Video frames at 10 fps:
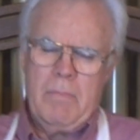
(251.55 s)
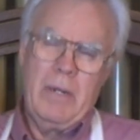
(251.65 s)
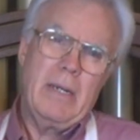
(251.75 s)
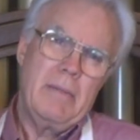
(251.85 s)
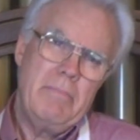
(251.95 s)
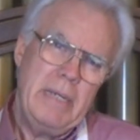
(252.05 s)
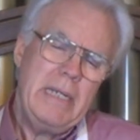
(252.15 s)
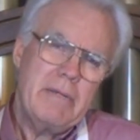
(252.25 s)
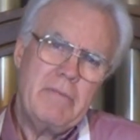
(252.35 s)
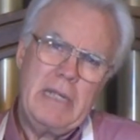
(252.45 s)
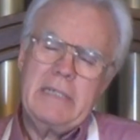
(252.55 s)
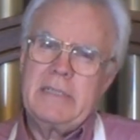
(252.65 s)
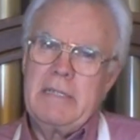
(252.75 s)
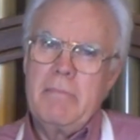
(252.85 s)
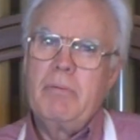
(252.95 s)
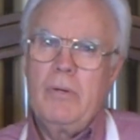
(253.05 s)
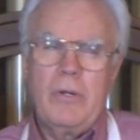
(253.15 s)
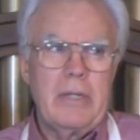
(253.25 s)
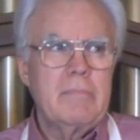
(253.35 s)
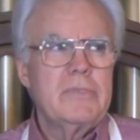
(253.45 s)
But many of these
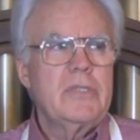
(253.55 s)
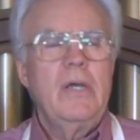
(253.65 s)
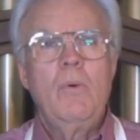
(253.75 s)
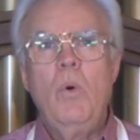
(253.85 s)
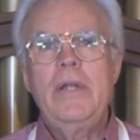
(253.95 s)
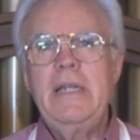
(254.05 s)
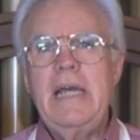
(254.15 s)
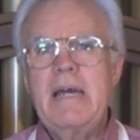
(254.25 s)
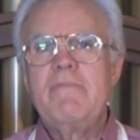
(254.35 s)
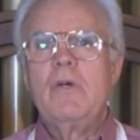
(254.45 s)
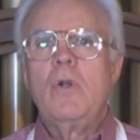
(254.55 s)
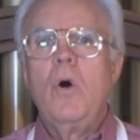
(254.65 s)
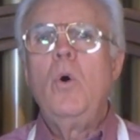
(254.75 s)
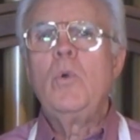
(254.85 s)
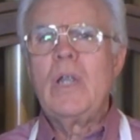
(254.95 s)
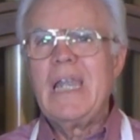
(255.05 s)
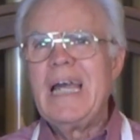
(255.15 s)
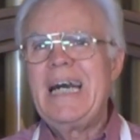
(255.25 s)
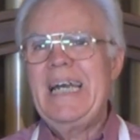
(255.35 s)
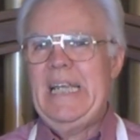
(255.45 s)
emporiums wanted to have their own
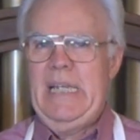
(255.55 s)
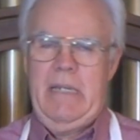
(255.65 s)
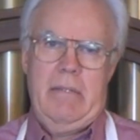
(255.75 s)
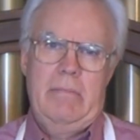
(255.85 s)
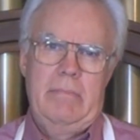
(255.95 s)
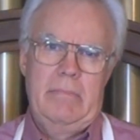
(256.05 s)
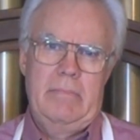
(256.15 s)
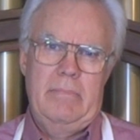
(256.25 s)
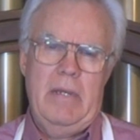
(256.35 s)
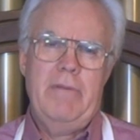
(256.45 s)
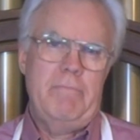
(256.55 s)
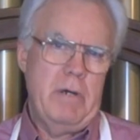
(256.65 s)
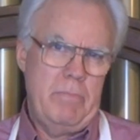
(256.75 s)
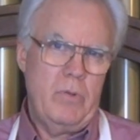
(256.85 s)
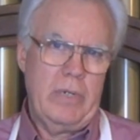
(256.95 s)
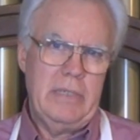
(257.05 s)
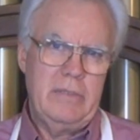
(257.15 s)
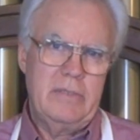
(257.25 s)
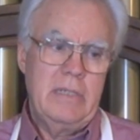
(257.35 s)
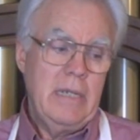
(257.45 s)
line of pump
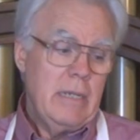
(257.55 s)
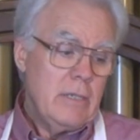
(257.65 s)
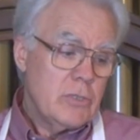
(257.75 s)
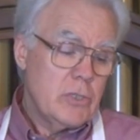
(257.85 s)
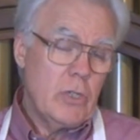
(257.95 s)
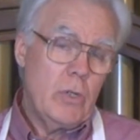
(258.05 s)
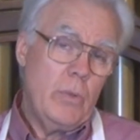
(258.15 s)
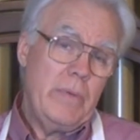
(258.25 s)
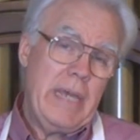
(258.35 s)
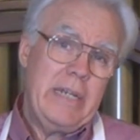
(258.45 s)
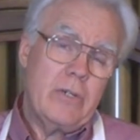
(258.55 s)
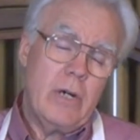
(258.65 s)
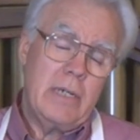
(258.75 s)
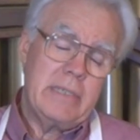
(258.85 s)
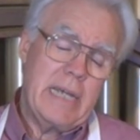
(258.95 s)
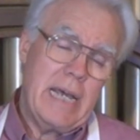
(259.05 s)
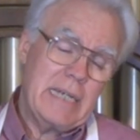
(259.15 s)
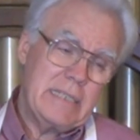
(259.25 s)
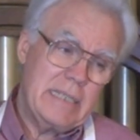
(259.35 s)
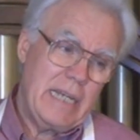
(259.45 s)
organs. So when they'd
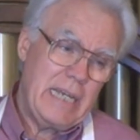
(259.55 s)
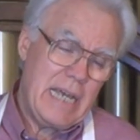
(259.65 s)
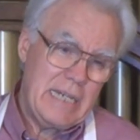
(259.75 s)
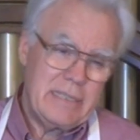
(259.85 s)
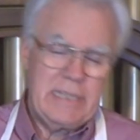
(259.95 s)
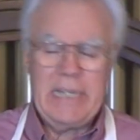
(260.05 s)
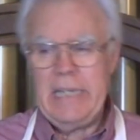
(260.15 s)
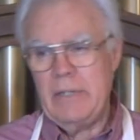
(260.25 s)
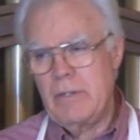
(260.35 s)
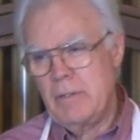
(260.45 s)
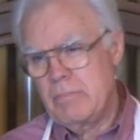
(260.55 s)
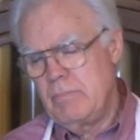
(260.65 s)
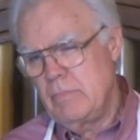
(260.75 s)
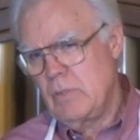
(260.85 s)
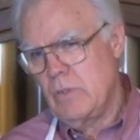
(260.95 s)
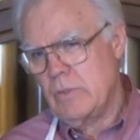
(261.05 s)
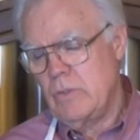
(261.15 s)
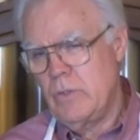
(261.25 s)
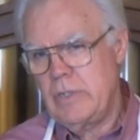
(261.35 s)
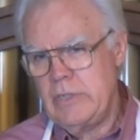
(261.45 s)
contact, say, Estey or
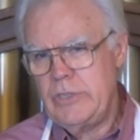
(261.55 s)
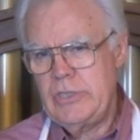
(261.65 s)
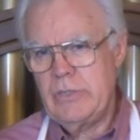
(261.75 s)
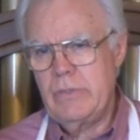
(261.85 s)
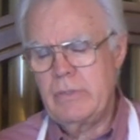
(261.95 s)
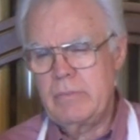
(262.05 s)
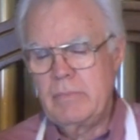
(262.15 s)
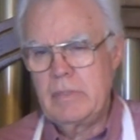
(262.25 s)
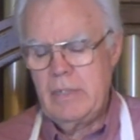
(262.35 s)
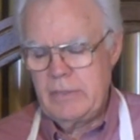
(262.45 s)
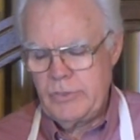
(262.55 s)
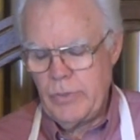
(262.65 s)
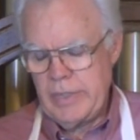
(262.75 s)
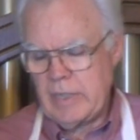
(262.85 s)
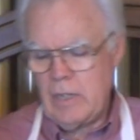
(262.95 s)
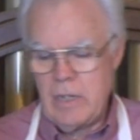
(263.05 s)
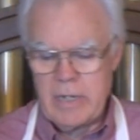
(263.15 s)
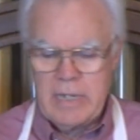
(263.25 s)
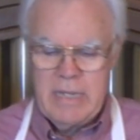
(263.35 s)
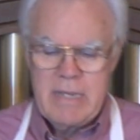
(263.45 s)
Cornish or Story & Clark,